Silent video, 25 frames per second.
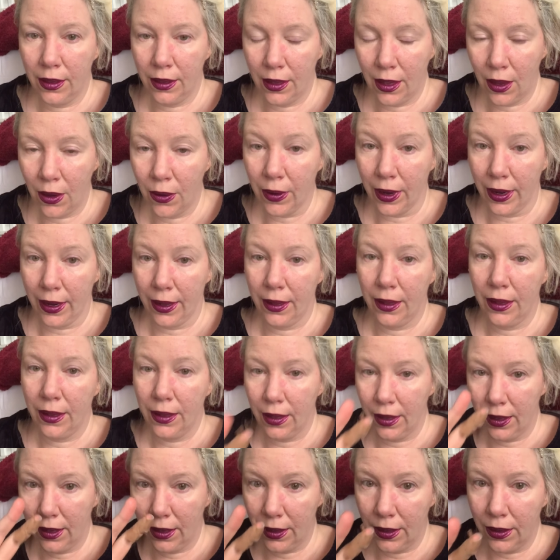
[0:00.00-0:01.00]
All right.
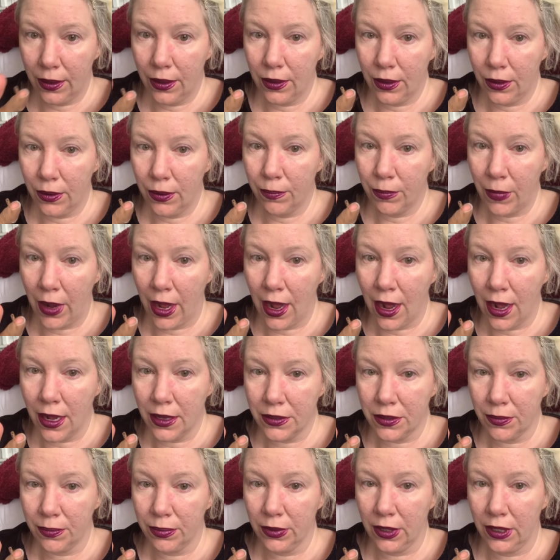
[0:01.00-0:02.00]
My
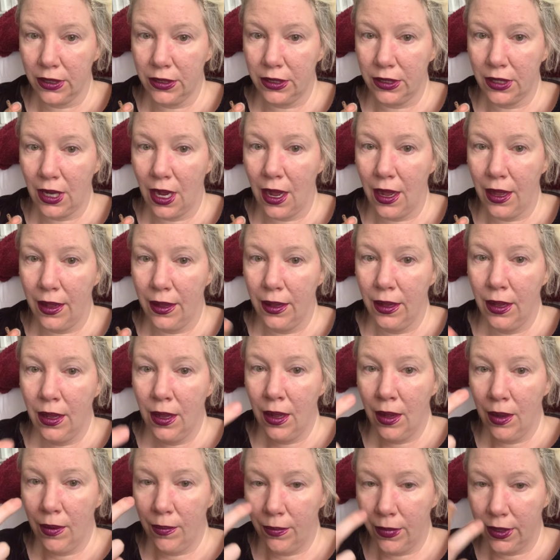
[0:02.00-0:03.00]
eyes are bloodshot.
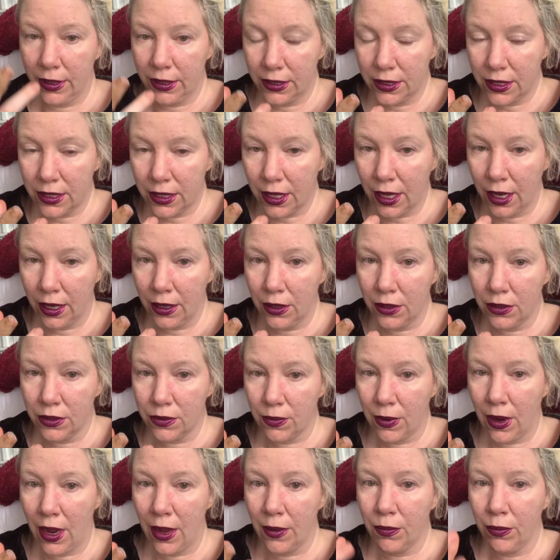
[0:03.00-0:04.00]
My skin is
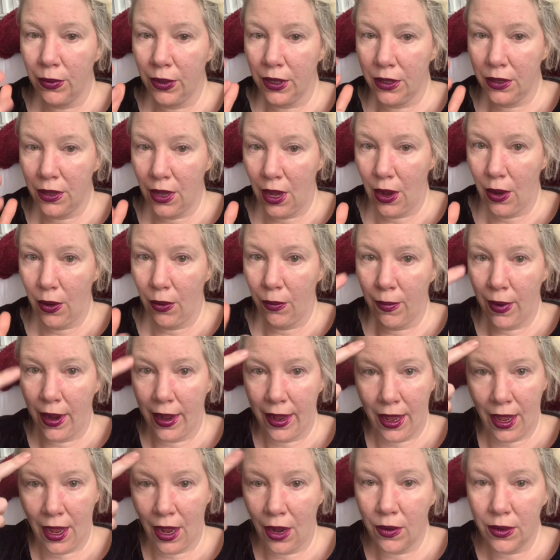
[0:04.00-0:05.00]
red. We know. My
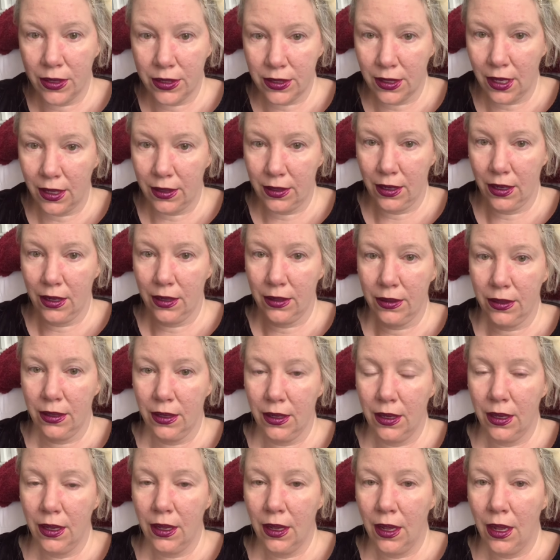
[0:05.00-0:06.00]
hair is not done.
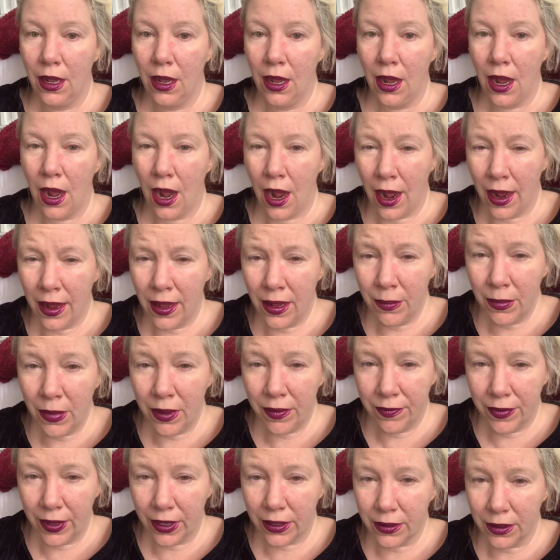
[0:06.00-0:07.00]
I am a
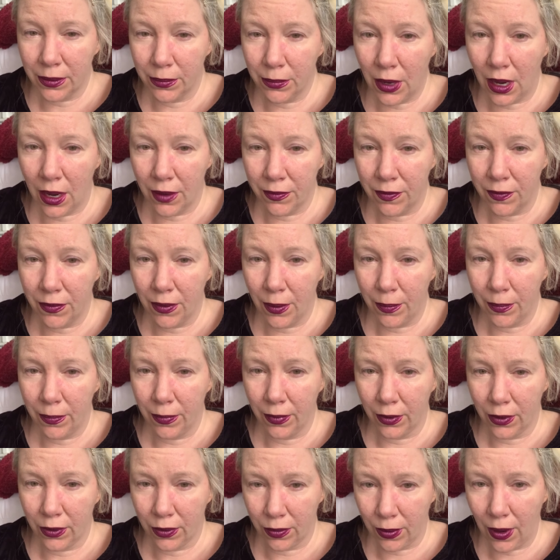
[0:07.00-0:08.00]
victim of
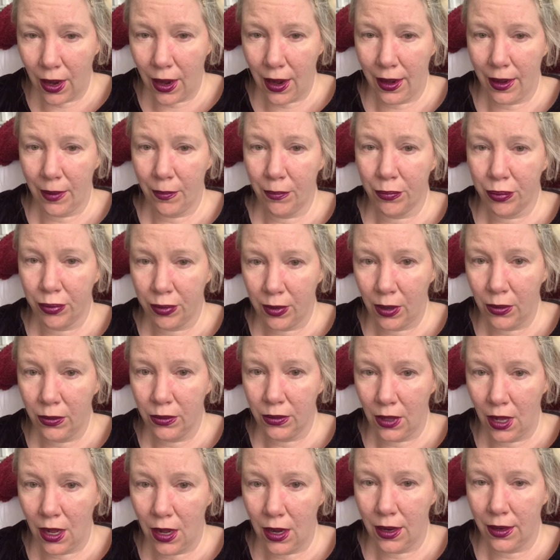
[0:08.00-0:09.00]
crime,
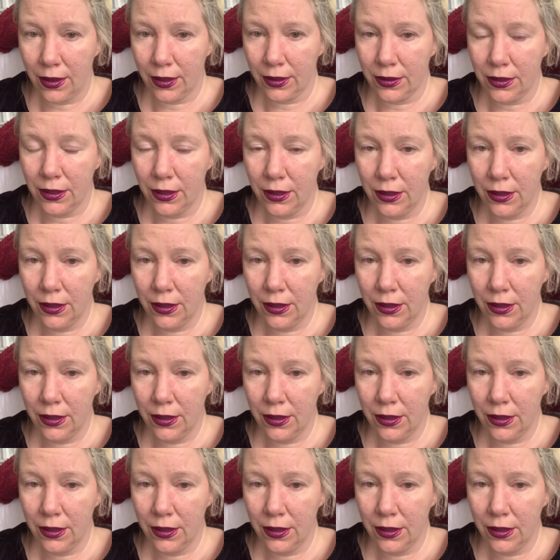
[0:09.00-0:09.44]
prolonged.